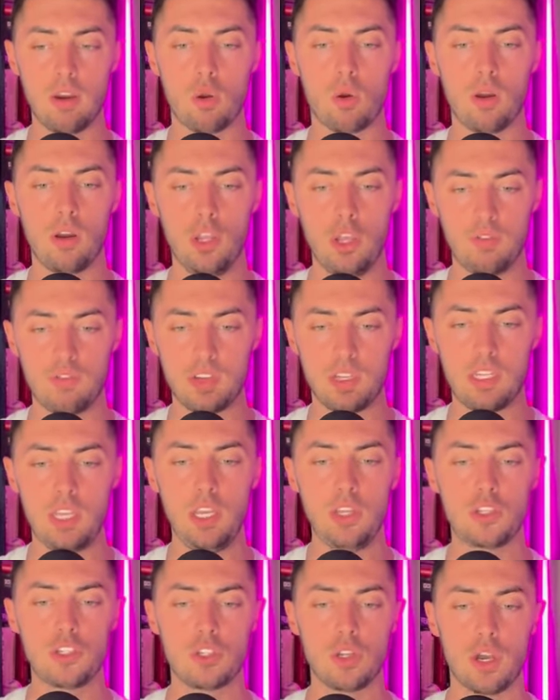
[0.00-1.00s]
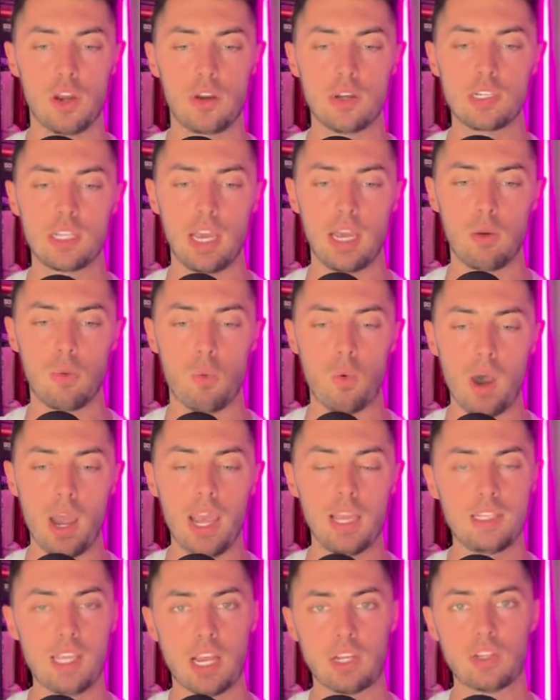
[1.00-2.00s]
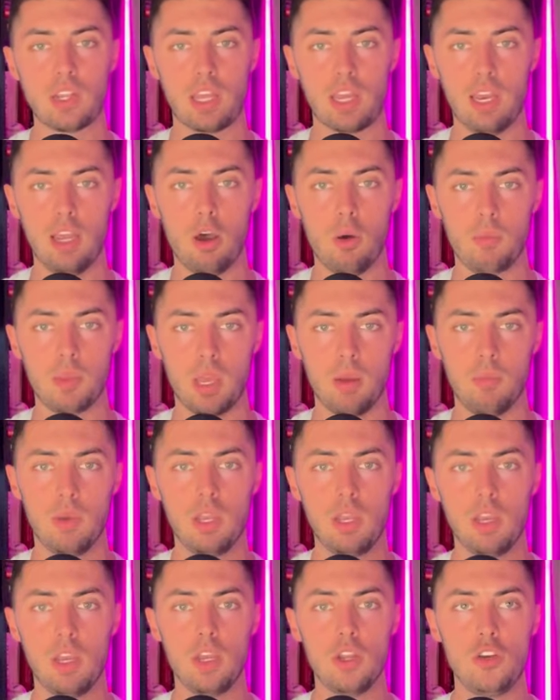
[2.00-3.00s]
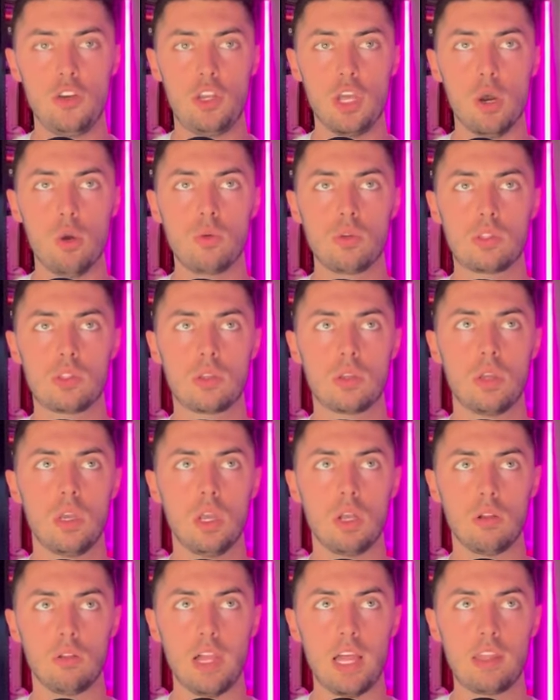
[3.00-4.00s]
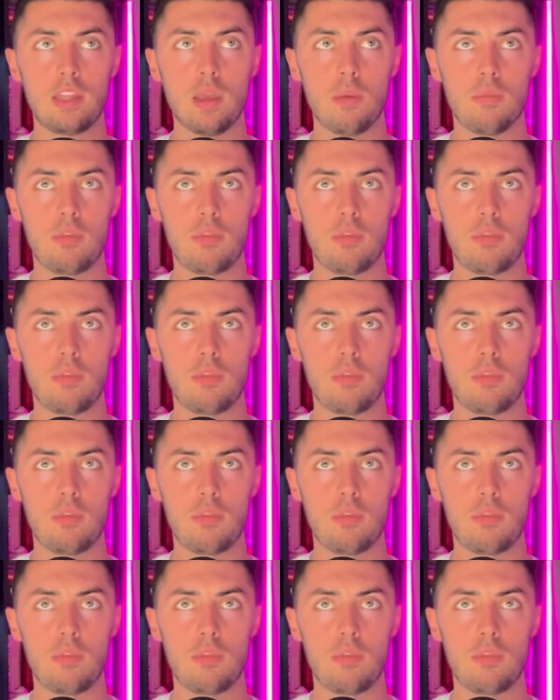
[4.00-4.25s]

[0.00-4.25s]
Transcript: or you have to teach to understand why it's actually going to help them. Don't let them